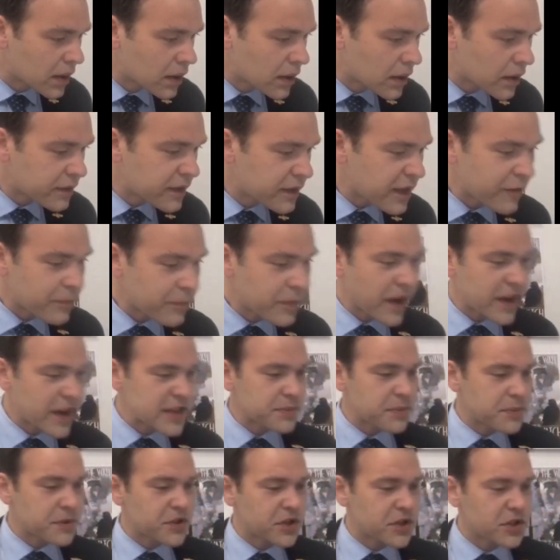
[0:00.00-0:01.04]
The FBI's
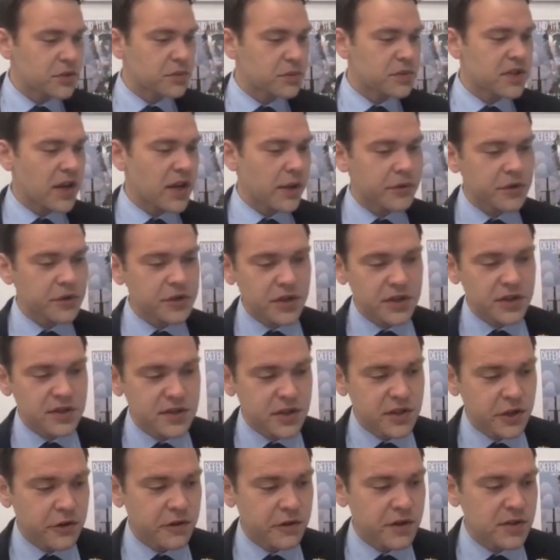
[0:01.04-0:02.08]
position was that we should
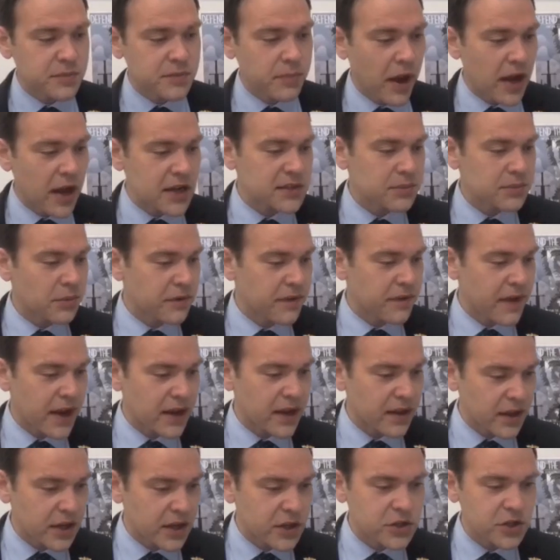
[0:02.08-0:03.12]
consider this possible
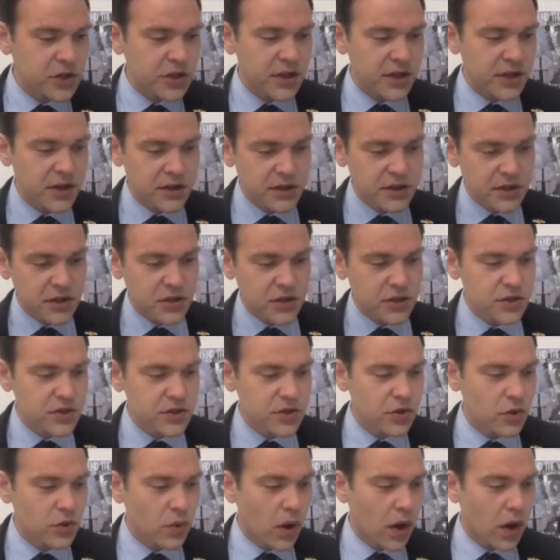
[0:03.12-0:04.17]
violation in addition
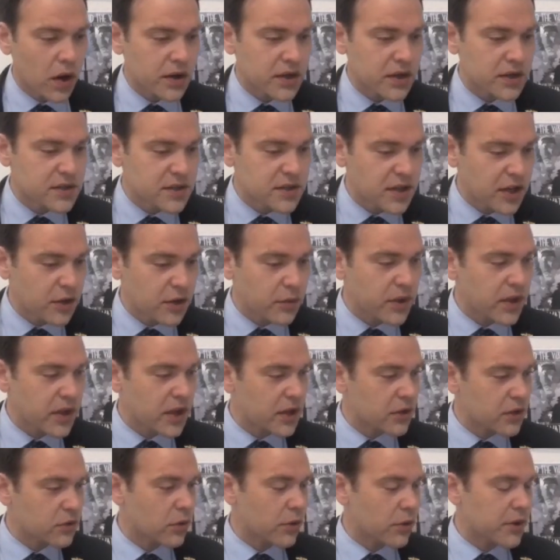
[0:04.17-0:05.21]
to our continuing
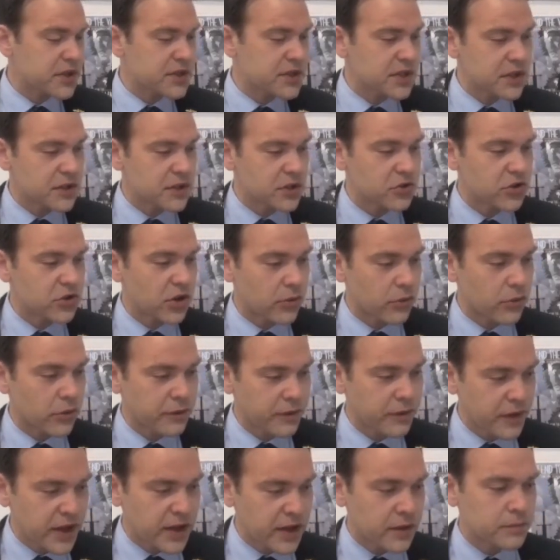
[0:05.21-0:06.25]
inquiries into General
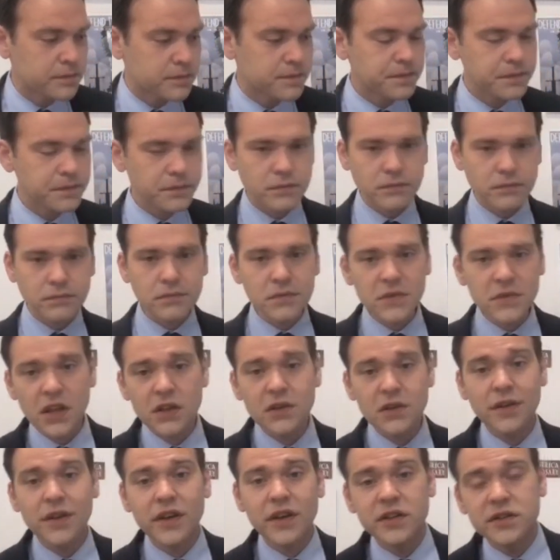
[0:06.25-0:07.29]
Flynn.
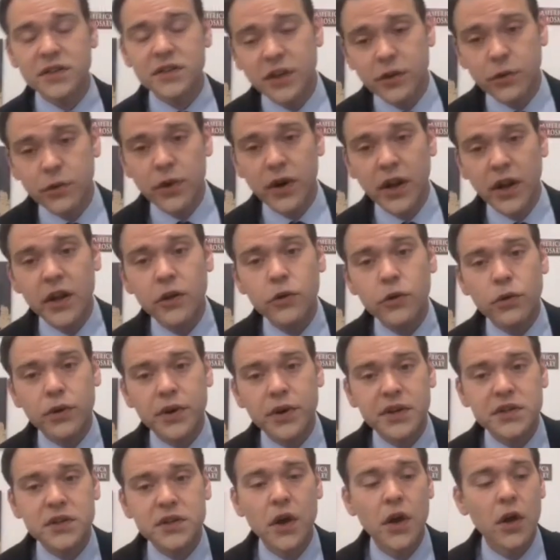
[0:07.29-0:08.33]
So the continuing
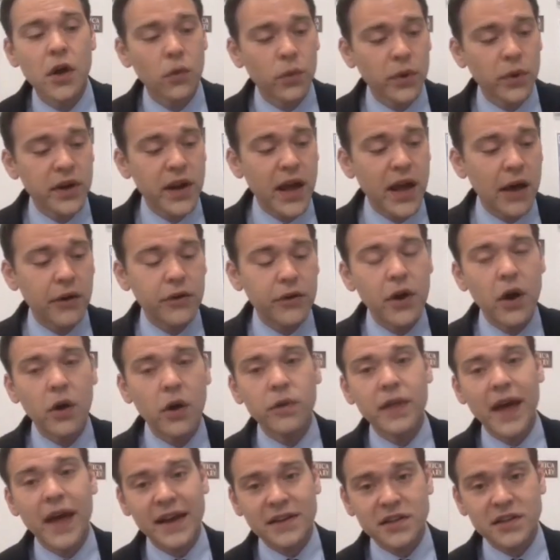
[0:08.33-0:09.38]
inquiries, we now know
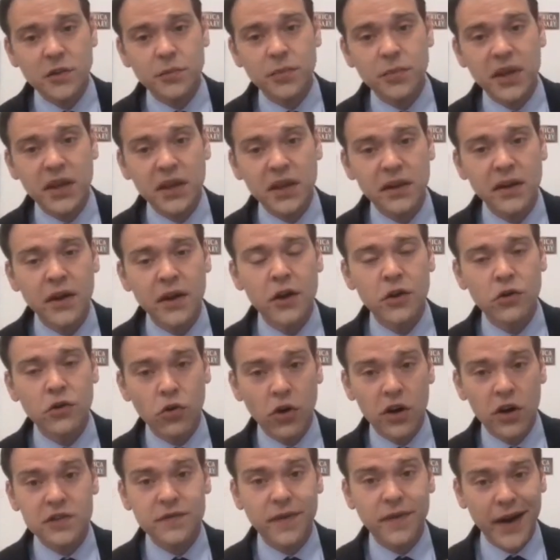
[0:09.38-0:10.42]
that to be
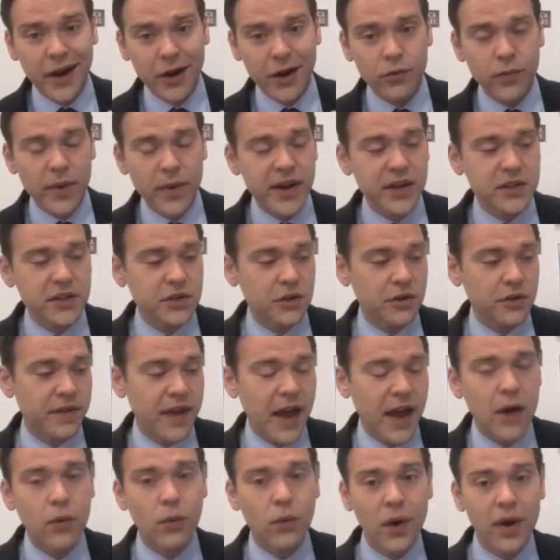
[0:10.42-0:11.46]
Crossfire Razor.
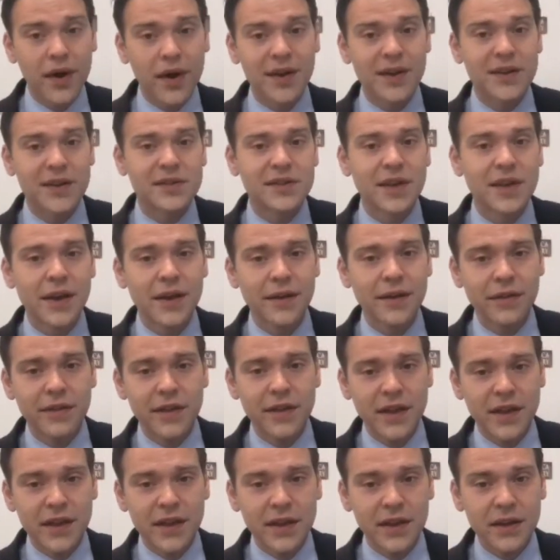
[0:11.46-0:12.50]
That was
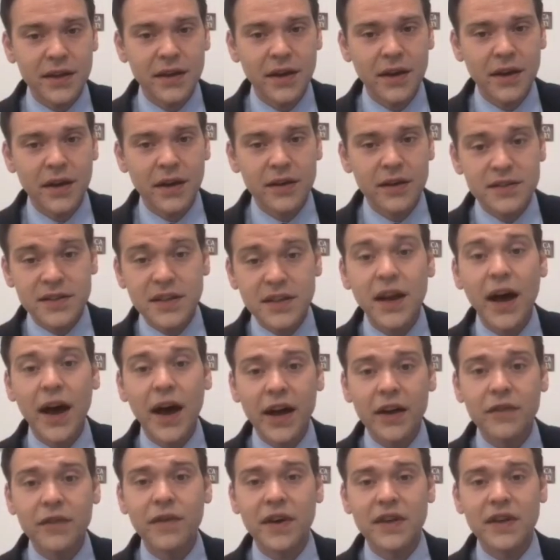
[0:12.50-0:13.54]
the
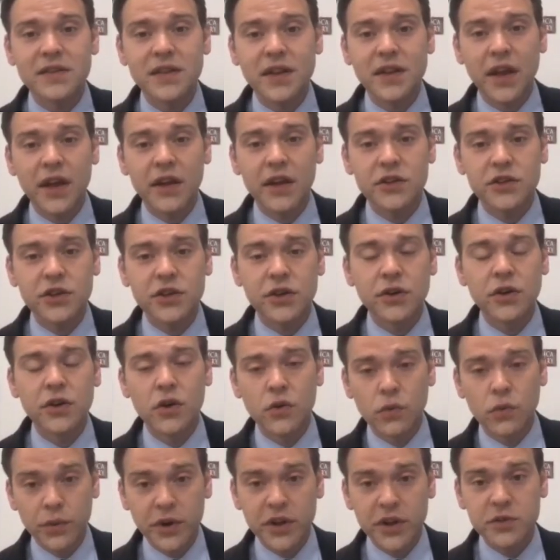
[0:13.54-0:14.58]
CI investigation,
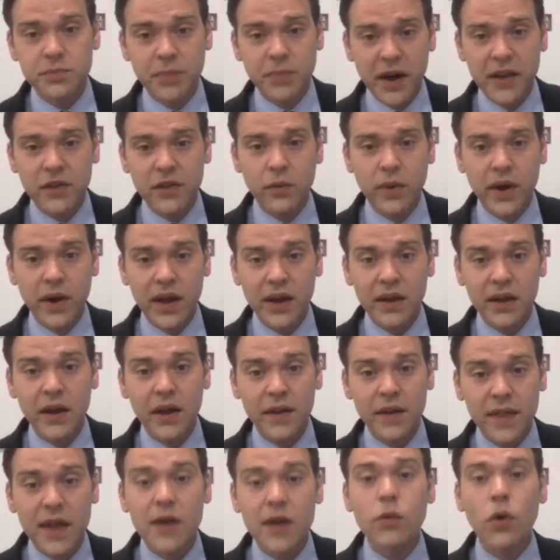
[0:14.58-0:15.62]
which, by the way,
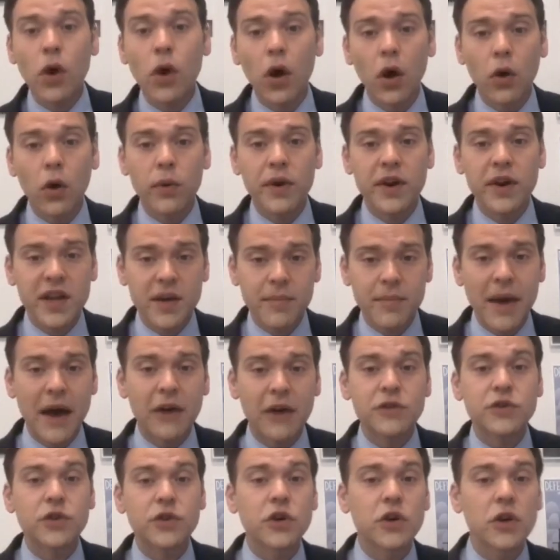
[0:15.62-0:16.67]
they were already
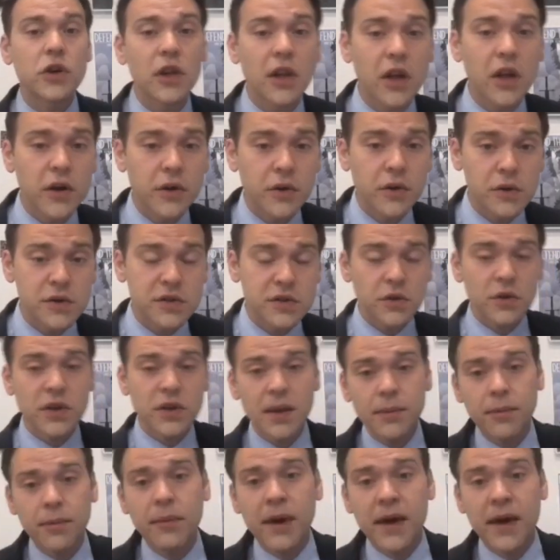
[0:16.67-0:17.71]
about to close. So
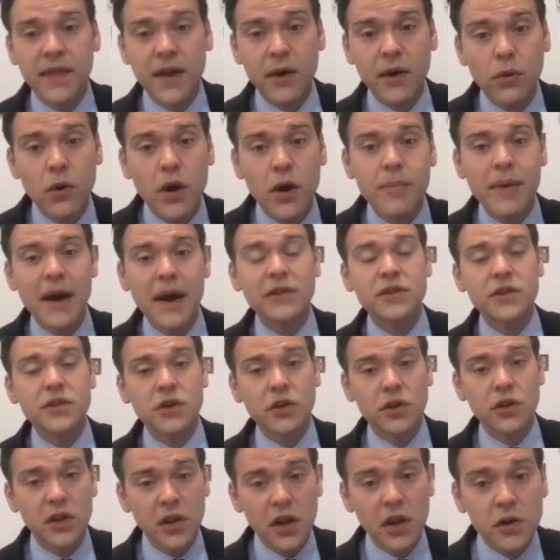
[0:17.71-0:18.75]
keep in mind, they were about to
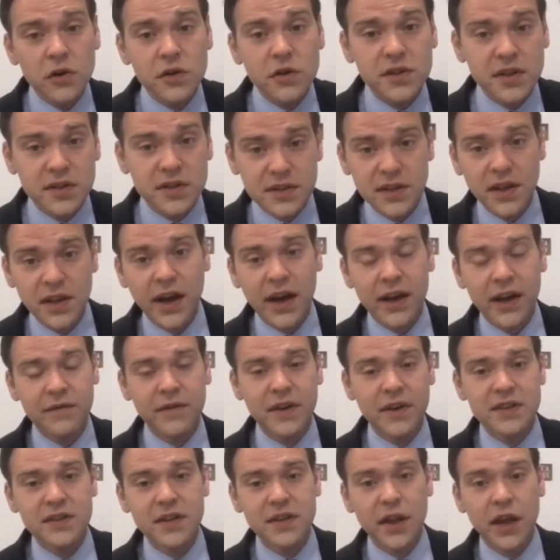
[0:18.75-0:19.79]
close the CI
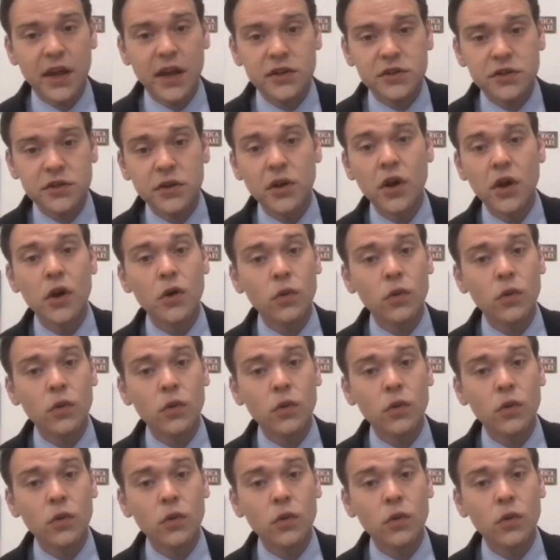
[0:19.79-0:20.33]
investigation.